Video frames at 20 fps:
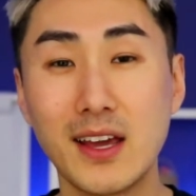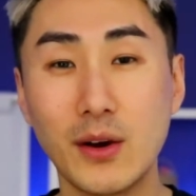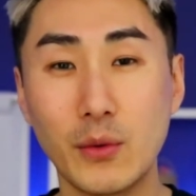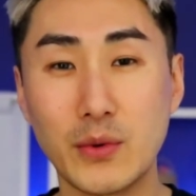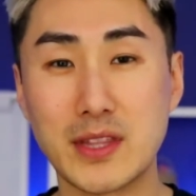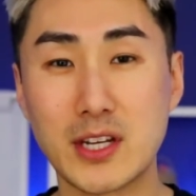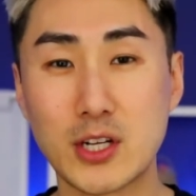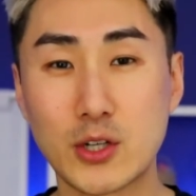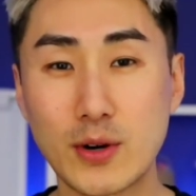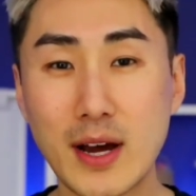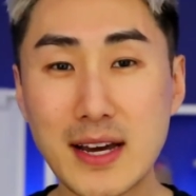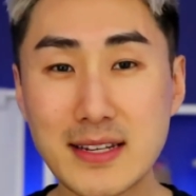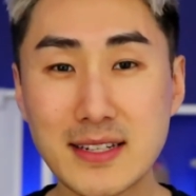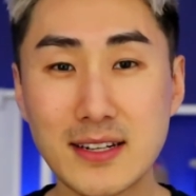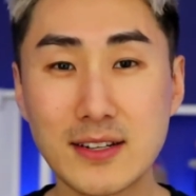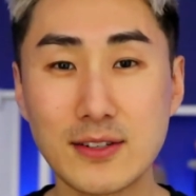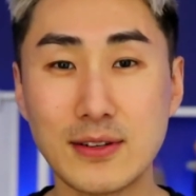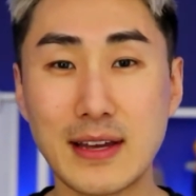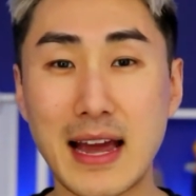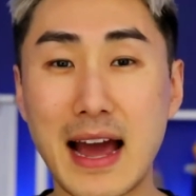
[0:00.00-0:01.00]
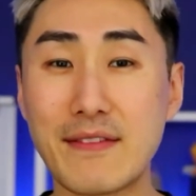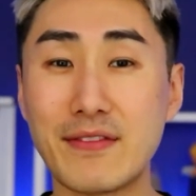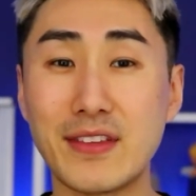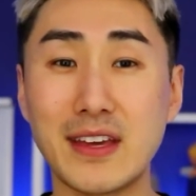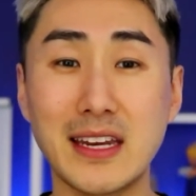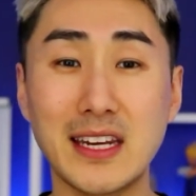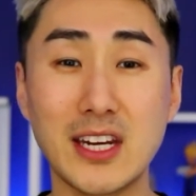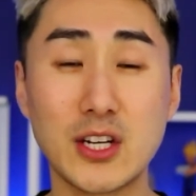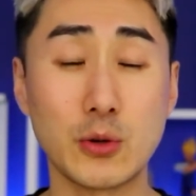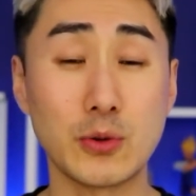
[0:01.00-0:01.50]
With a trust, you have the
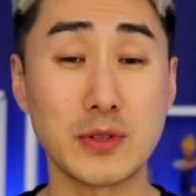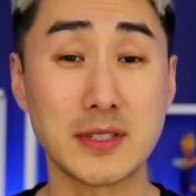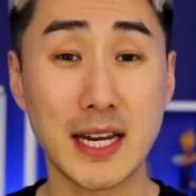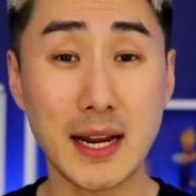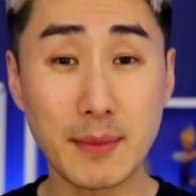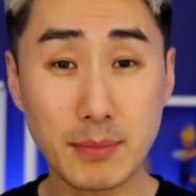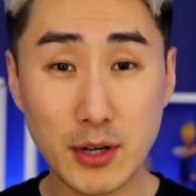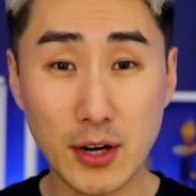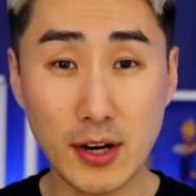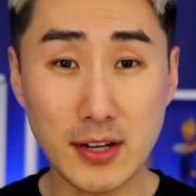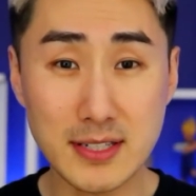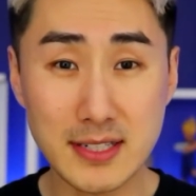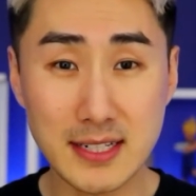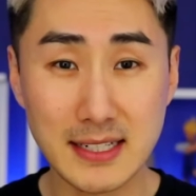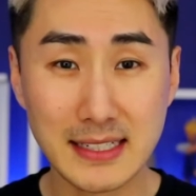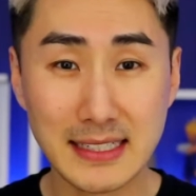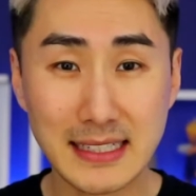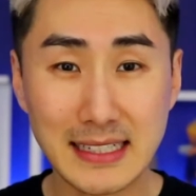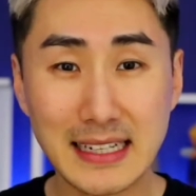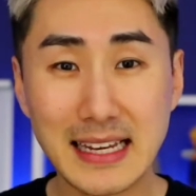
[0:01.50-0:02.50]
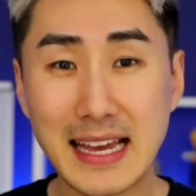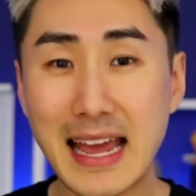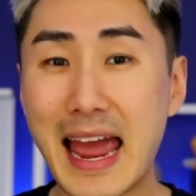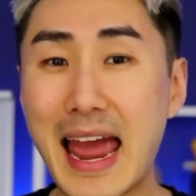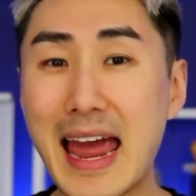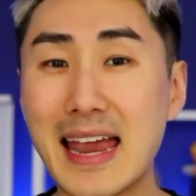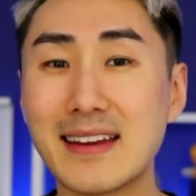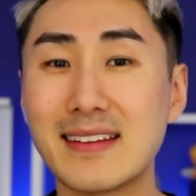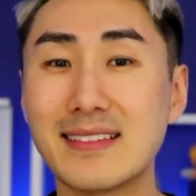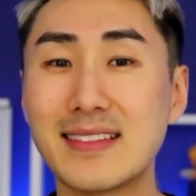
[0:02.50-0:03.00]
initial setup cost,
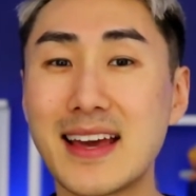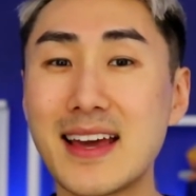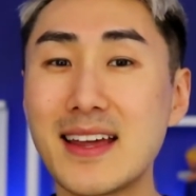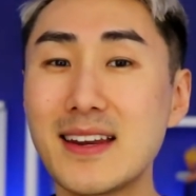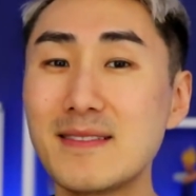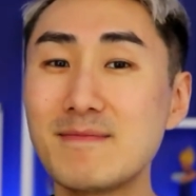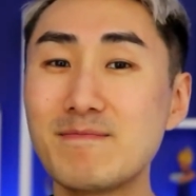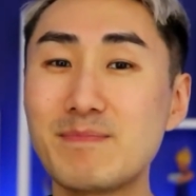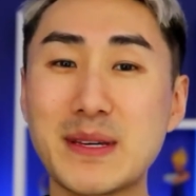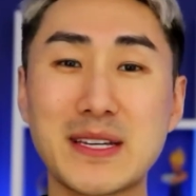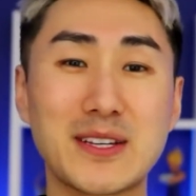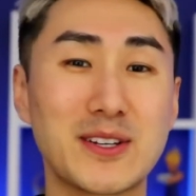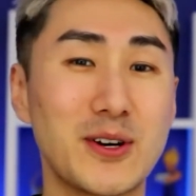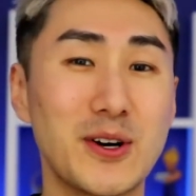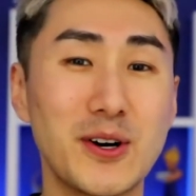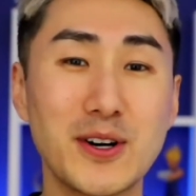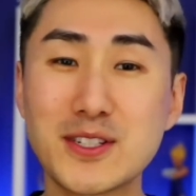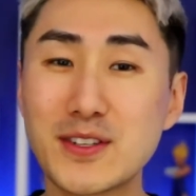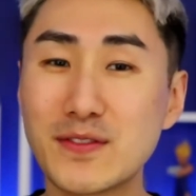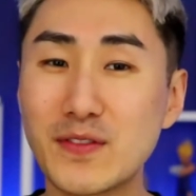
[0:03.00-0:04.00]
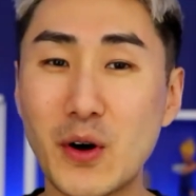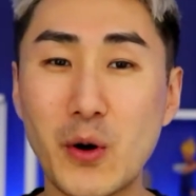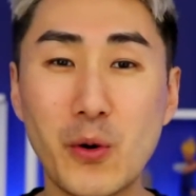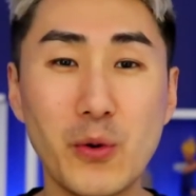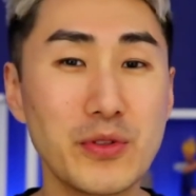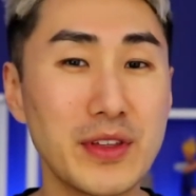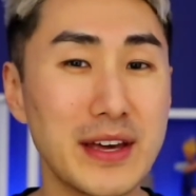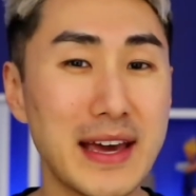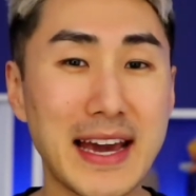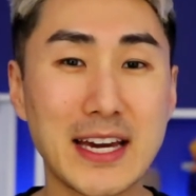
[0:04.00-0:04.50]
and then because of
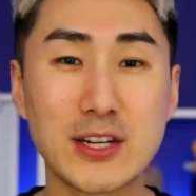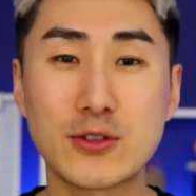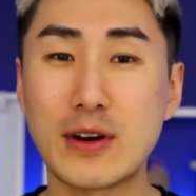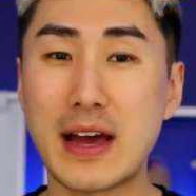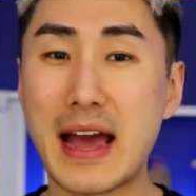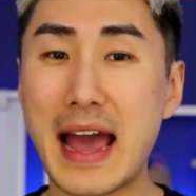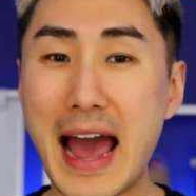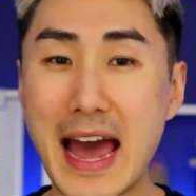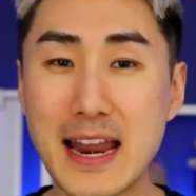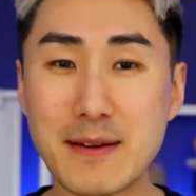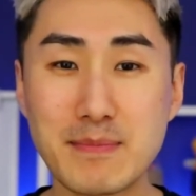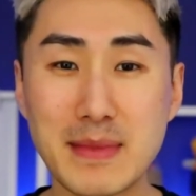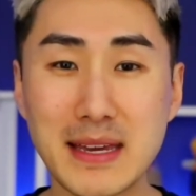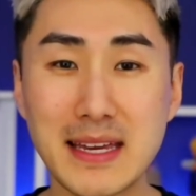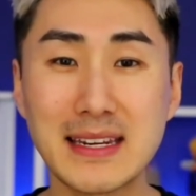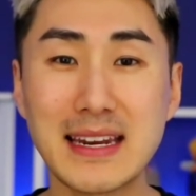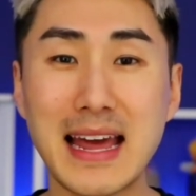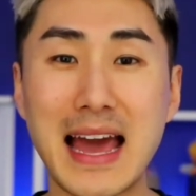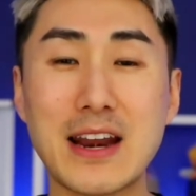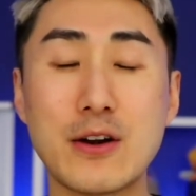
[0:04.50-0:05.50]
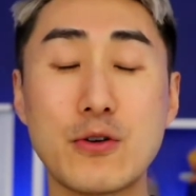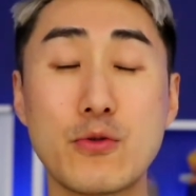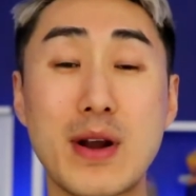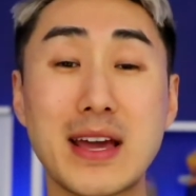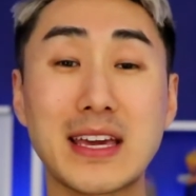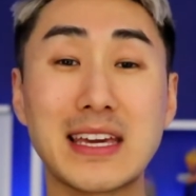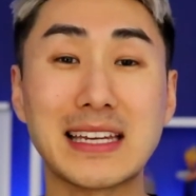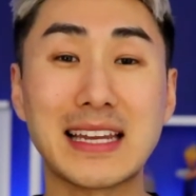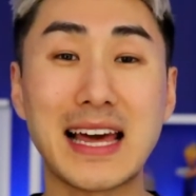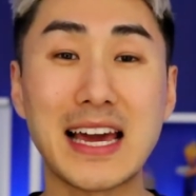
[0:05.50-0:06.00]
all the extra admin and
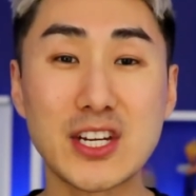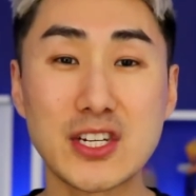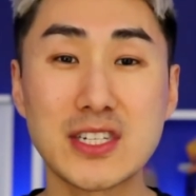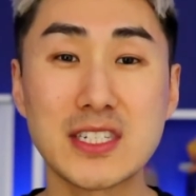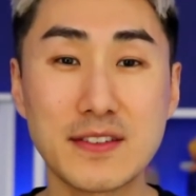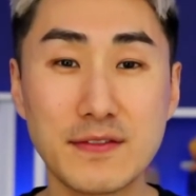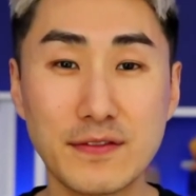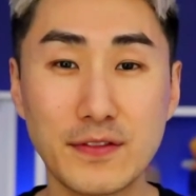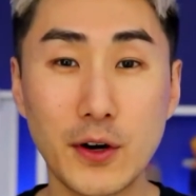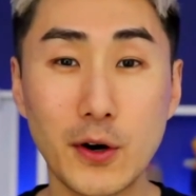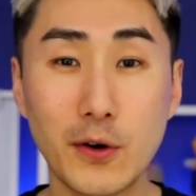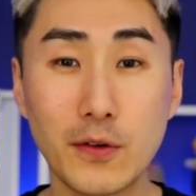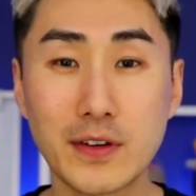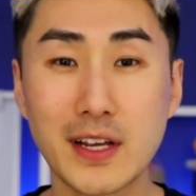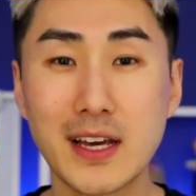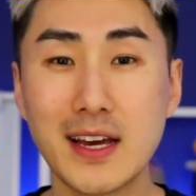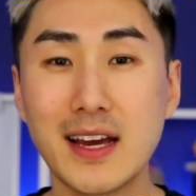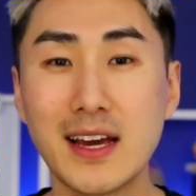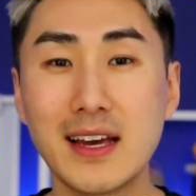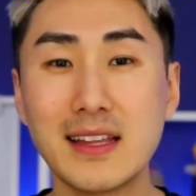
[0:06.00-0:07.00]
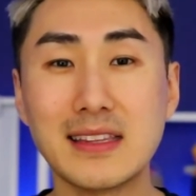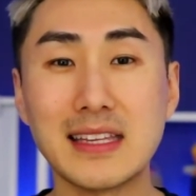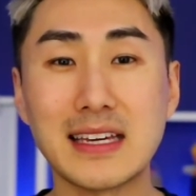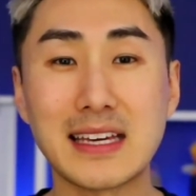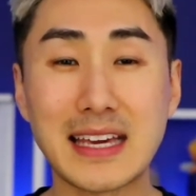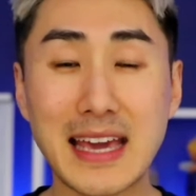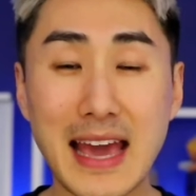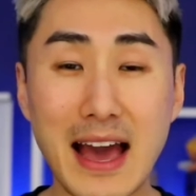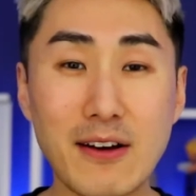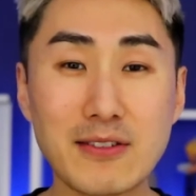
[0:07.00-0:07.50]
regulations involved, the
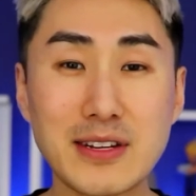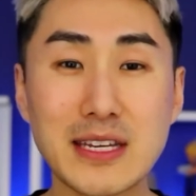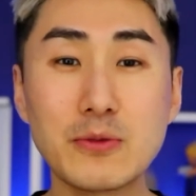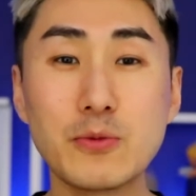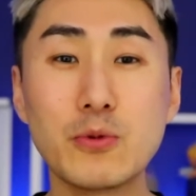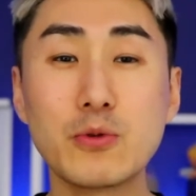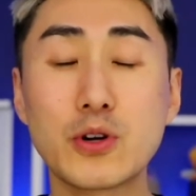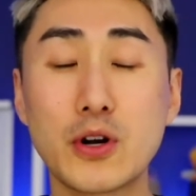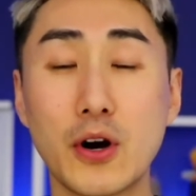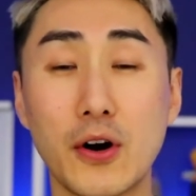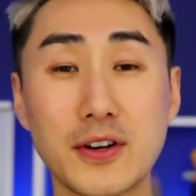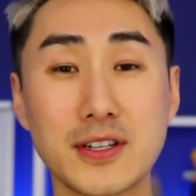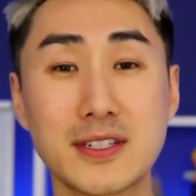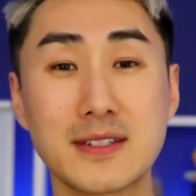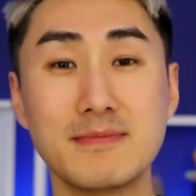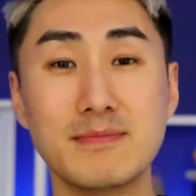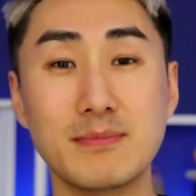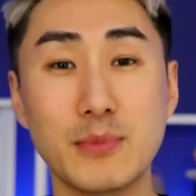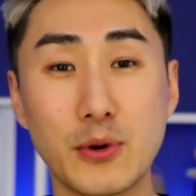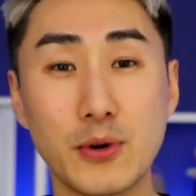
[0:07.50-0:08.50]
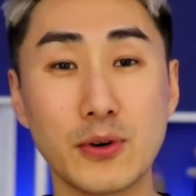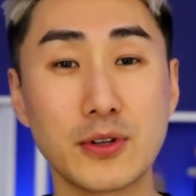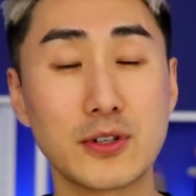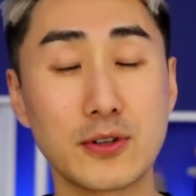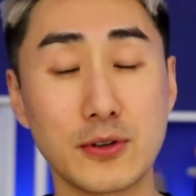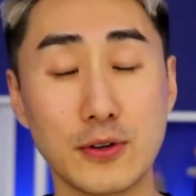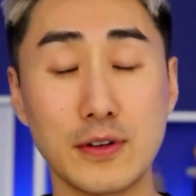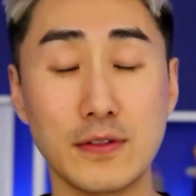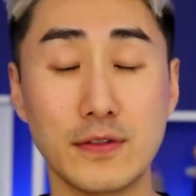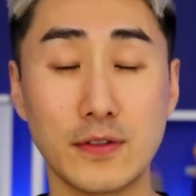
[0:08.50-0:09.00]
accounting will cost more
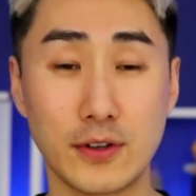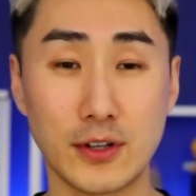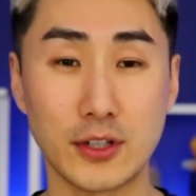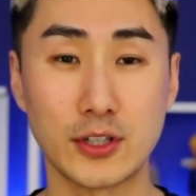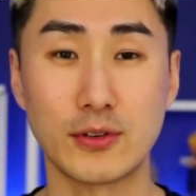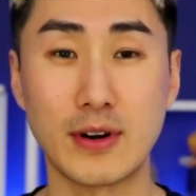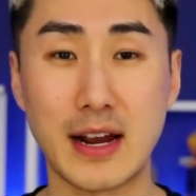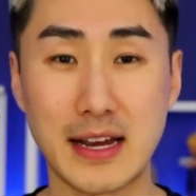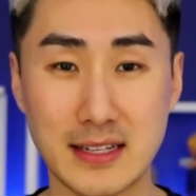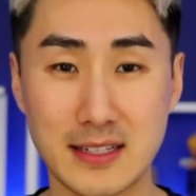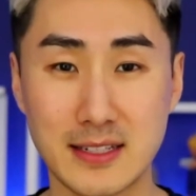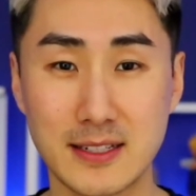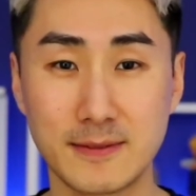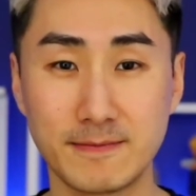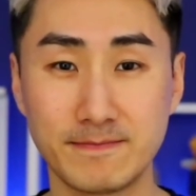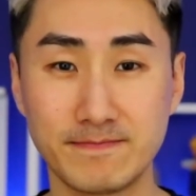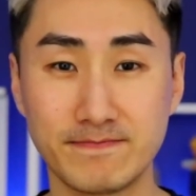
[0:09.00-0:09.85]
too for a trust.